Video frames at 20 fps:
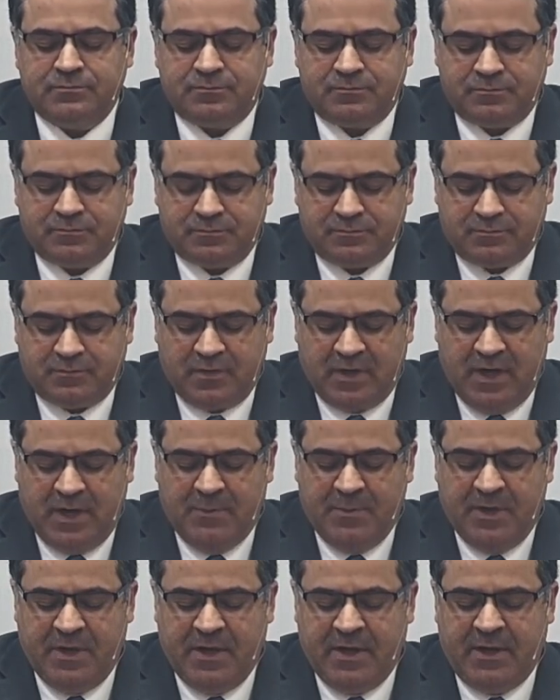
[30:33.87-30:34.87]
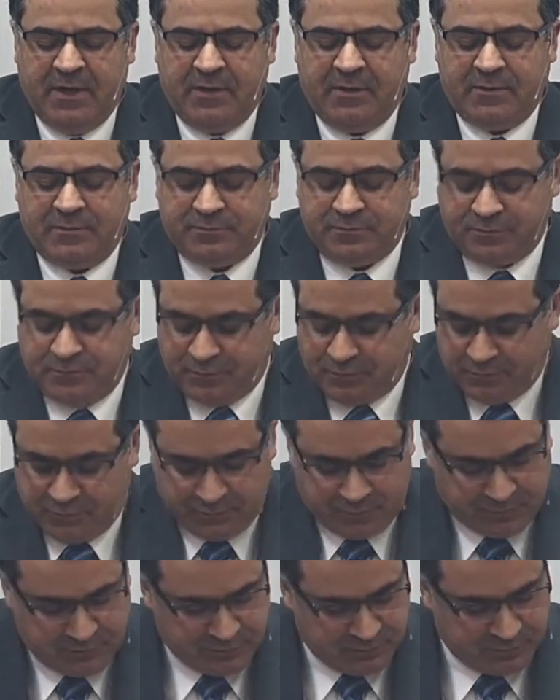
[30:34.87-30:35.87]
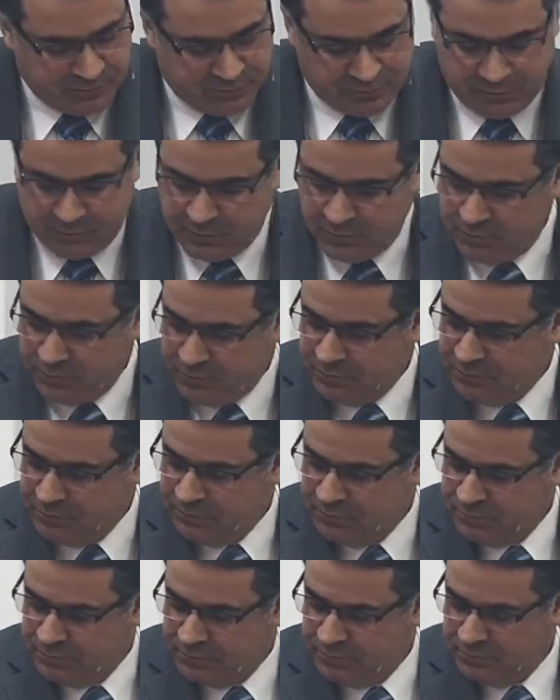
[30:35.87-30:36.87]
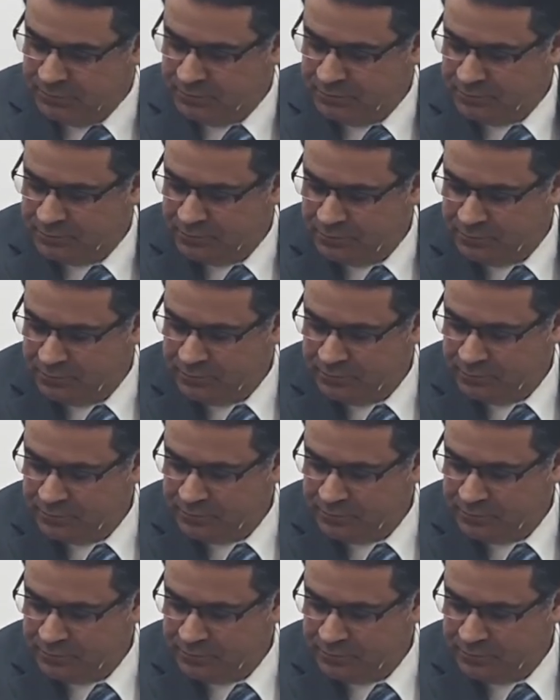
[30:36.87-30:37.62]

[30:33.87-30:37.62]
for everything that I've done for our people, your care, your love,